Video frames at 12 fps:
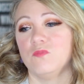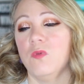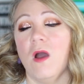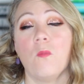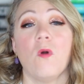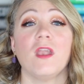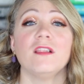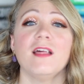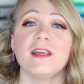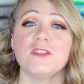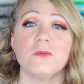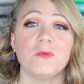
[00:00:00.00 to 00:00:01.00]
want to
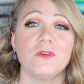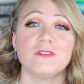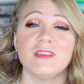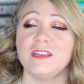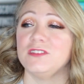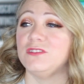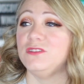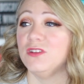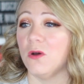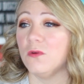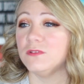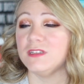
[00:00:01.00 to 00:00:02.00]
like their books. I just
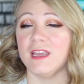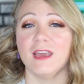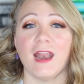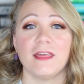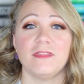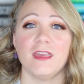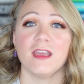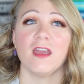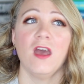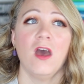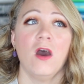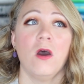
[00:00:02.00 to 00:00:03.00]
don't. And I think
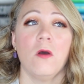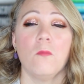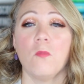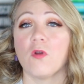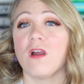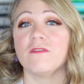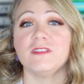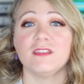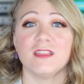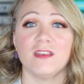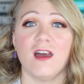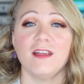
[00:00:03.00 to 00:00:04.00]
more often
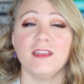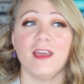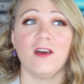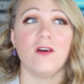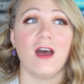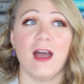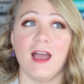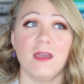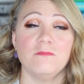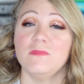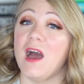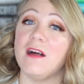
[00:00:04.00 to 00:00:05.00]
than not now,
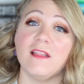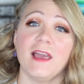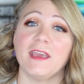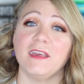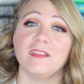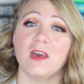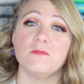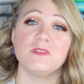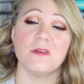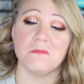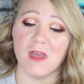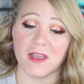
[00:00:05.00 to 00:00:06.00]
I'm not liking them,
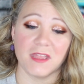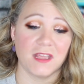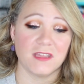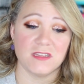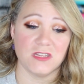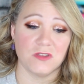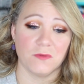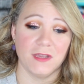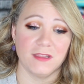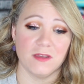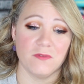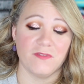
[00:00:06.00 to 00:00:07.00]
so I'm not going to continue
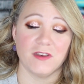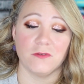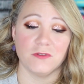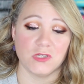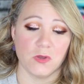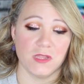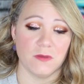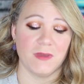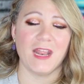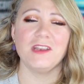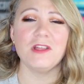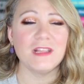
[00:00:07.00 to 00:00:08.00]
reading them if I don't enjoy them.
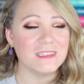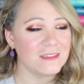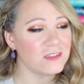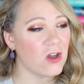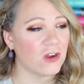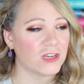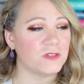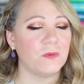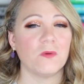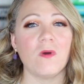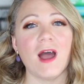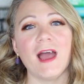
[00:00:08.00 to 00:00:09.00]
And I know that sounds harsh,
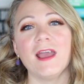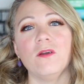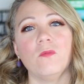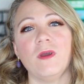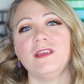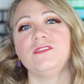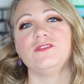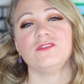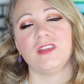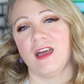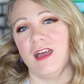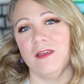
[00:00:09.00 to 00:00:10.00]
but why waste your
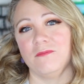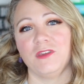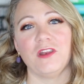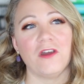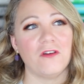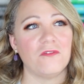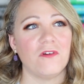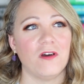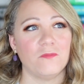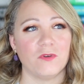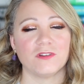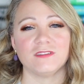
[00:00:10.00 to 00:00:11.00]
time, you know,
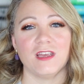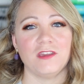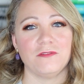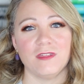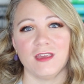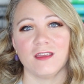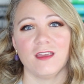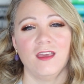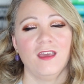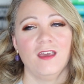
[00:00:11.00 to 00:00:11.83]
on books that you think,